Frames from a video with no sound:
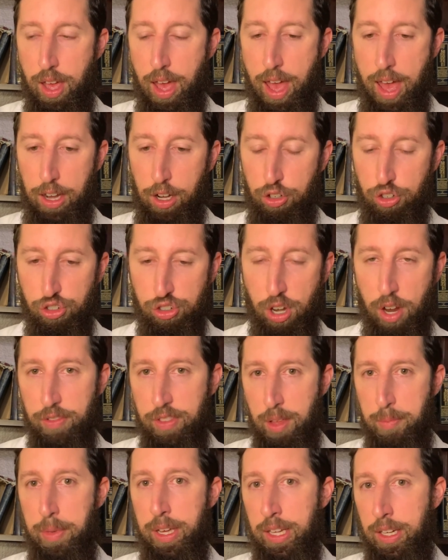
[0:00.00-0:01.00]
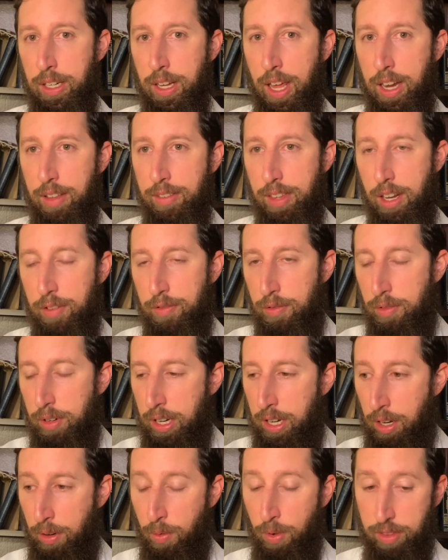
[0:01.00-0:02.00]
and shove them in, and instead of
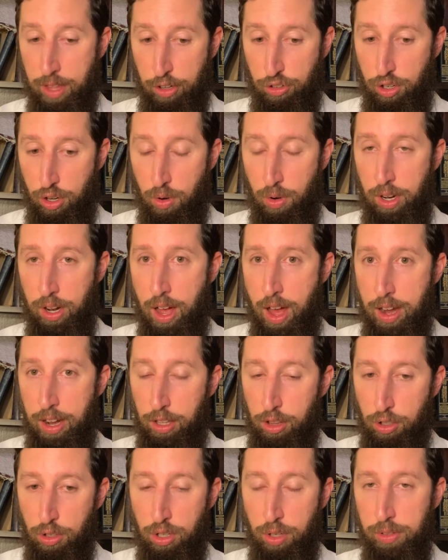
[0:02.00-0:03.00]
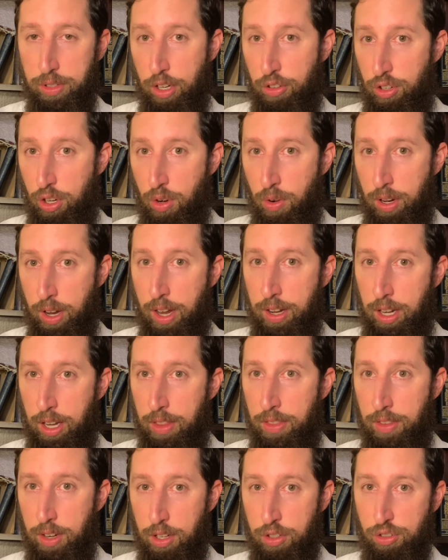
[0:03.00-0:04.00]
reading what's actually going on and learning what's actually going on
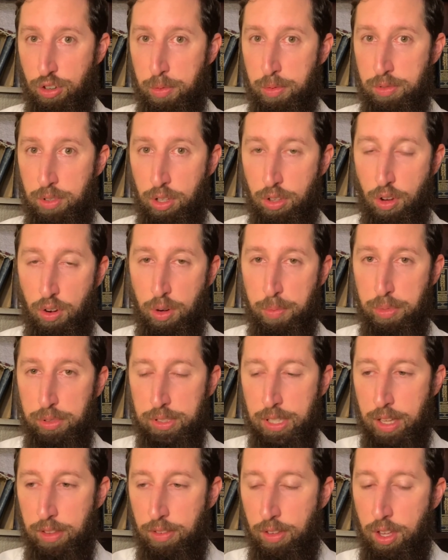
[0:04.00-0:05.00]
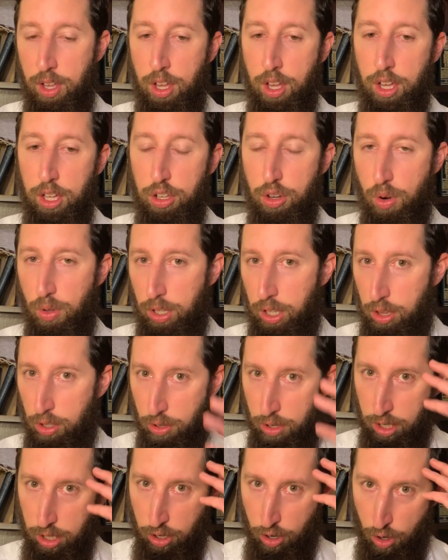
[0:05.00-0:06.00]
in the description the Torah presents, you're only
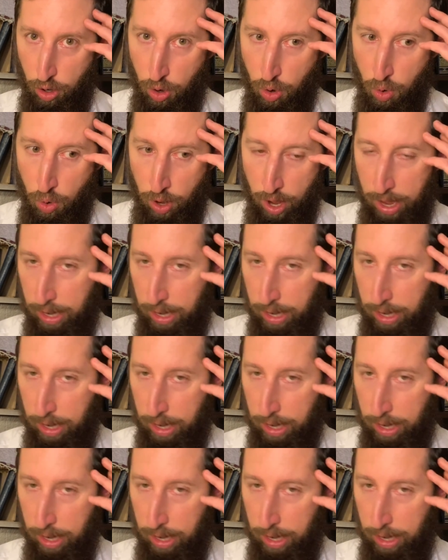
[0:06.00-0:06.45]
learning your own